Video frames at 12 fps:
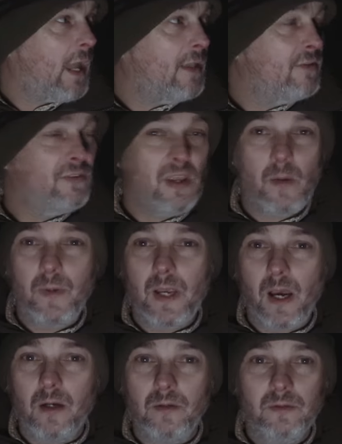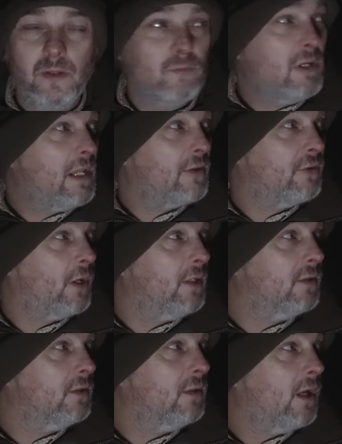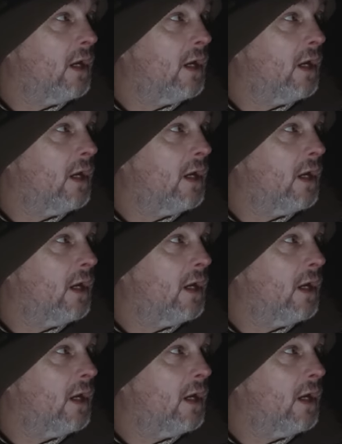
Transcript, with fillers: and see how we go. I'm really excited.